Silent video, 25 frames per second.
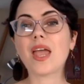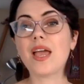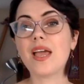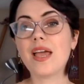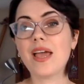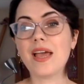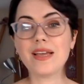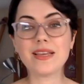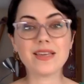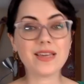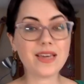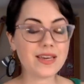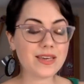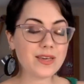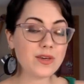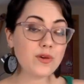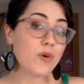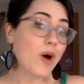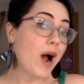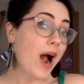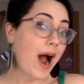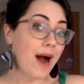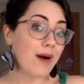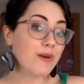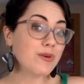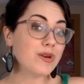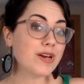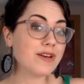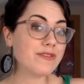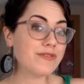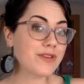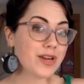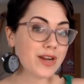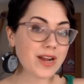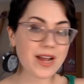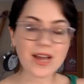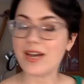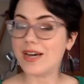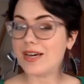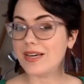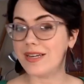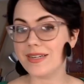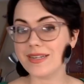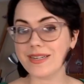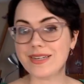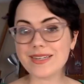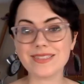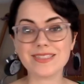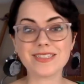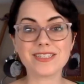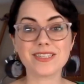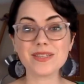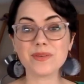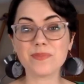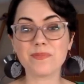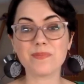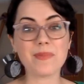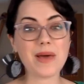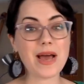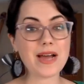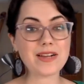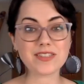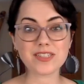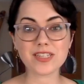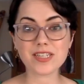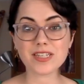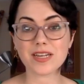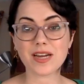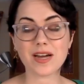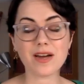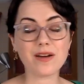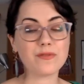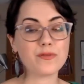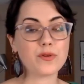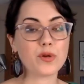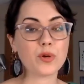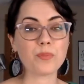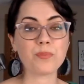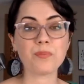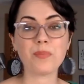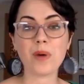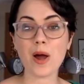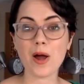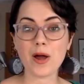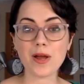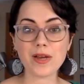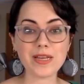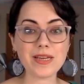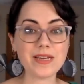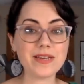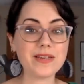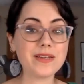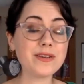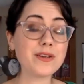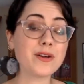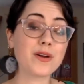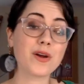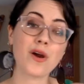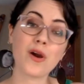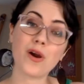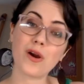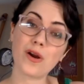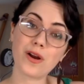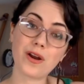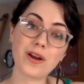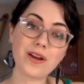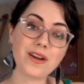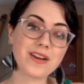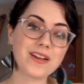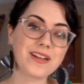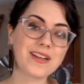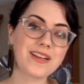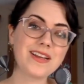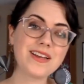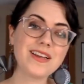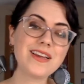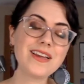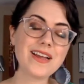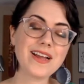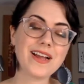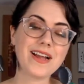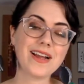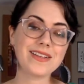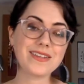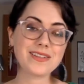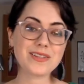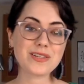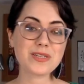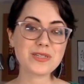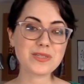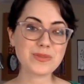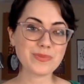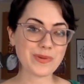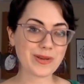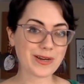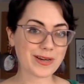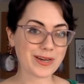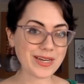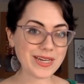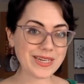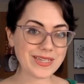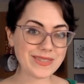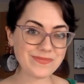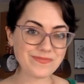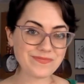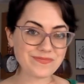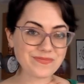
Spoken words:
and get you out of your head into the magic of your body, your heart, and your spirit.